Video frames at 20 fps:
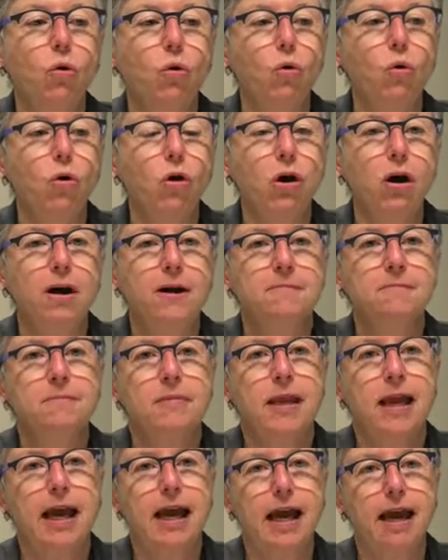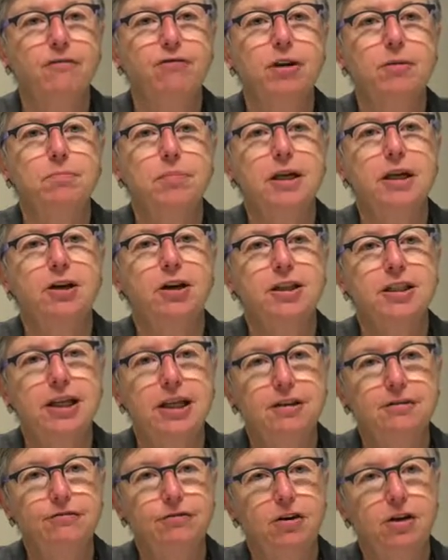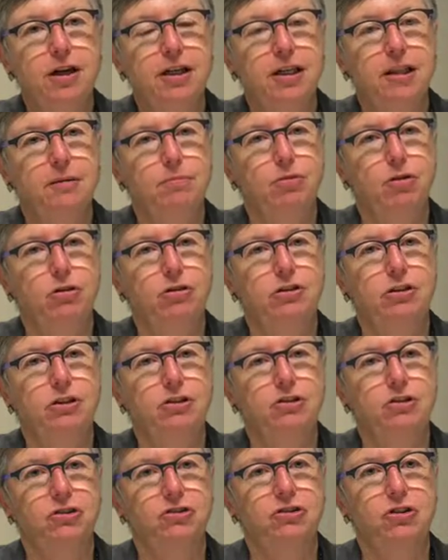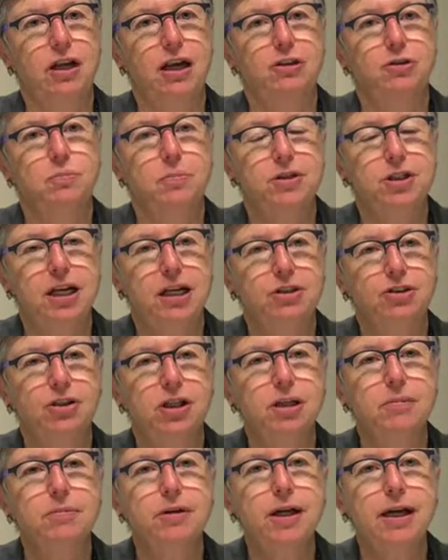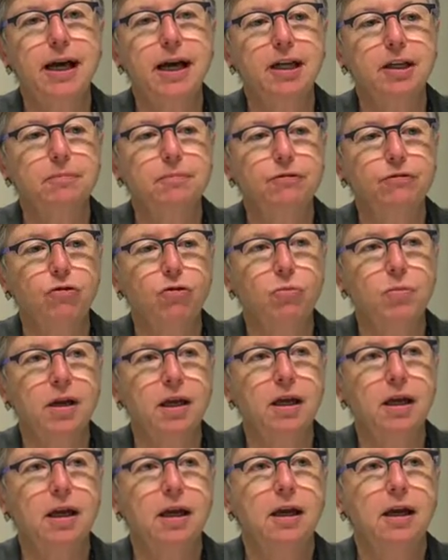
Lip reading: or having been identified in the processes as potentially being underperforming,